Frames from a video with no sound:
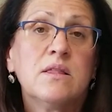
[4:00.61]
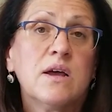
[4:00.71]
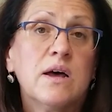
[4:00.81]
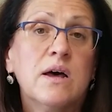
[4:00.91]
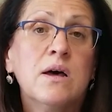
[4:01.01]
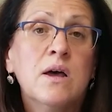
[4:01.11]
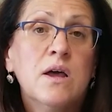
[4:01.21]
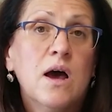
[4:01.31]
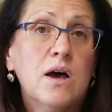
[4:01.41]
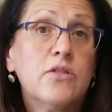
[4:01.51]
uh,
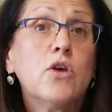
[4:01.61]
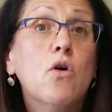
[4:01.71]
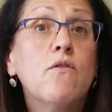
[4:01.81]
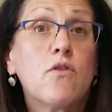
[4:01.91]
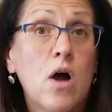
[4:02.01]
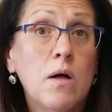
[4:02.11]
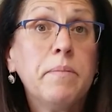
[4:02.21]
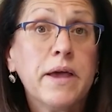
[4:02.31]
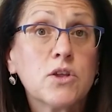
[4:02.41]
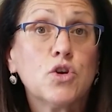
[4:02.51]
uh, the overall
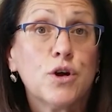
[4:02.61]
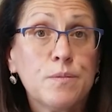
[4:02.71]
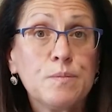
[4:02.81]
picture.